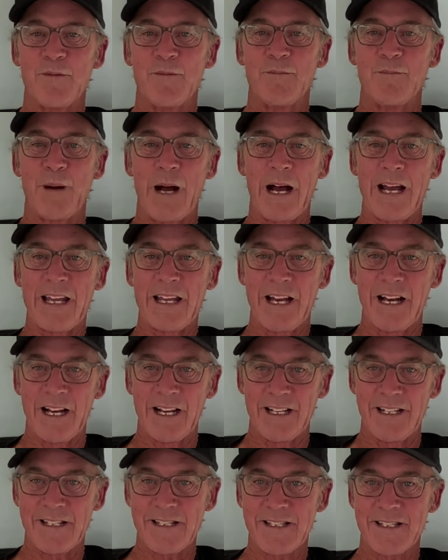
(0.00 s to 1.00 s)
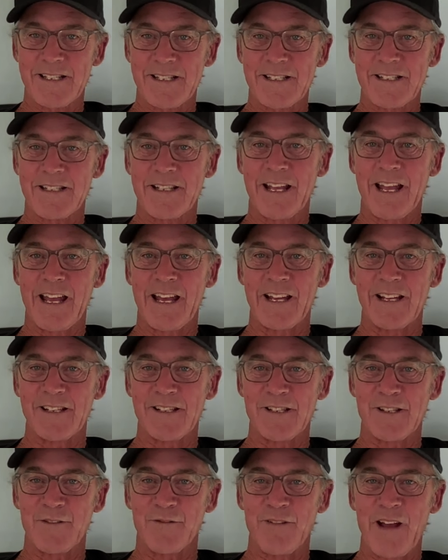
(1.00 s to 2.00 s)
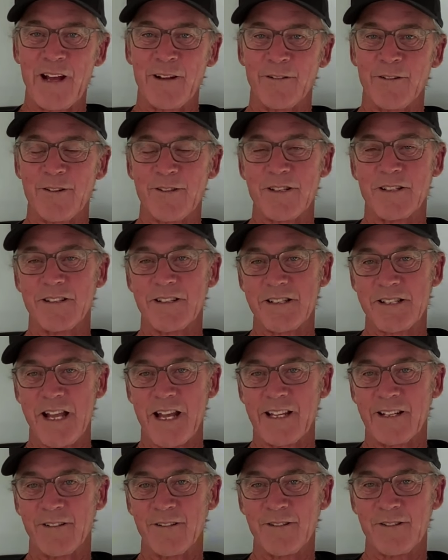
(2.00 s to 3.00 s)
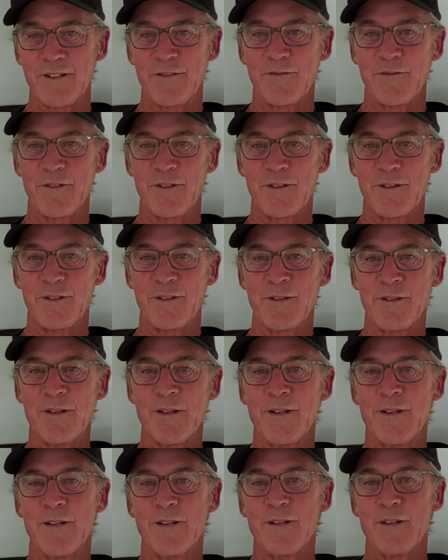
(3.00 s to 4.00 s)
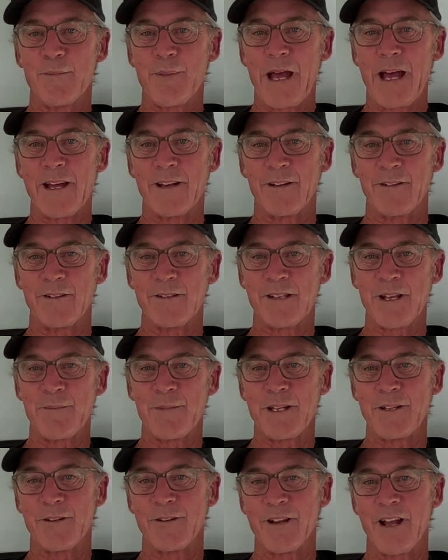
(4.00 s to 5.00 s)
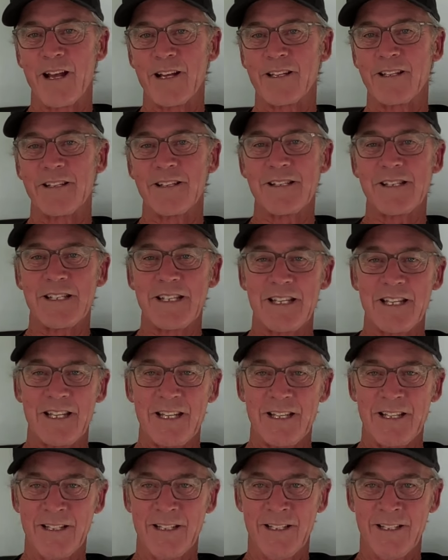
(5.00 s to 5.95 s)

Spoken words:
by us as the founders and designers of the paddles. I mean, you're not going to see,